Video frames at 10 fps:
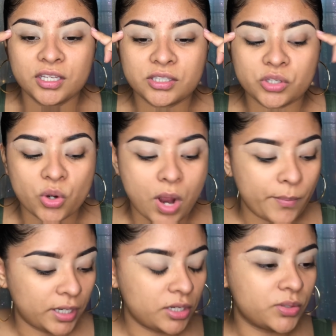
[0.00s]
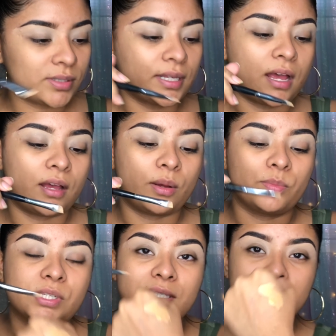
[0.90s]
So I'm gonna use I
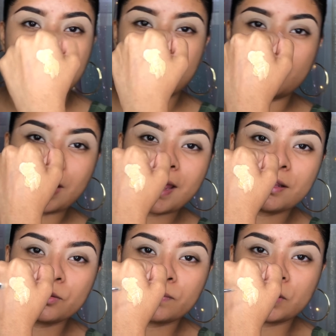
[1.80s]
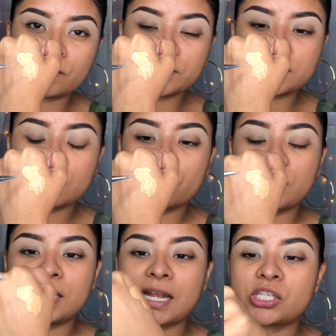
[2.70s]
had a little bit of concealer
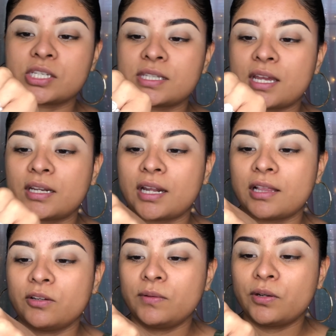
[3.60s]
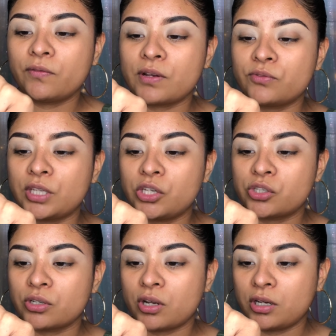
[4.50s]
and I just added a little bit of
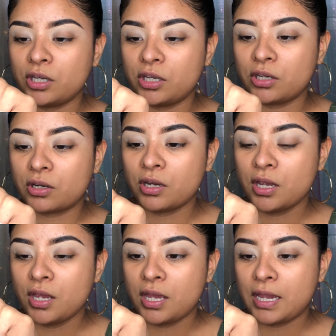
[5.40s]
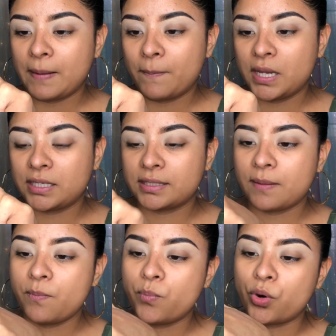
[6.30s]
foundation on here and mix
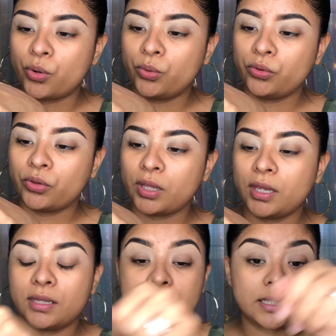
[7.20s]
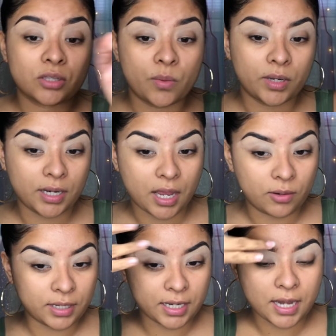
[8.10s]
them both, and that's how I'm gonna
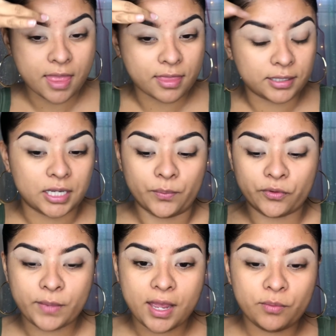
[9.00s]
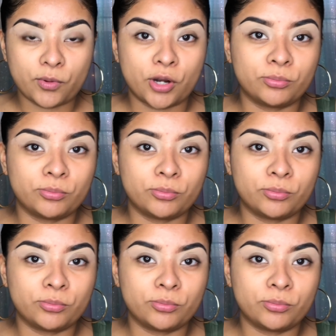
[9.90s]
outline the top of my eyebrow.